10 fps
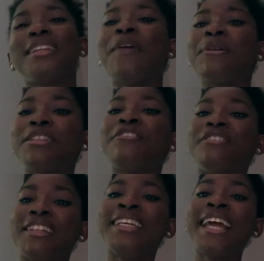that was a
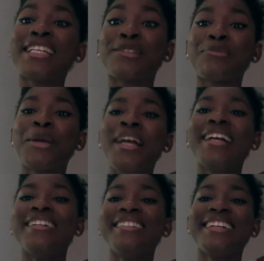fun
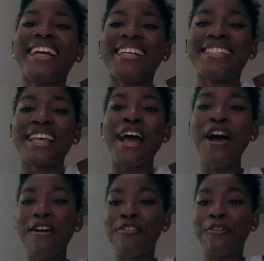experience
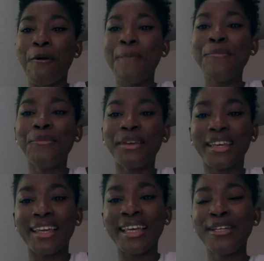for
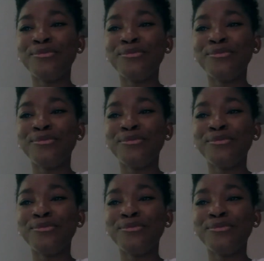me.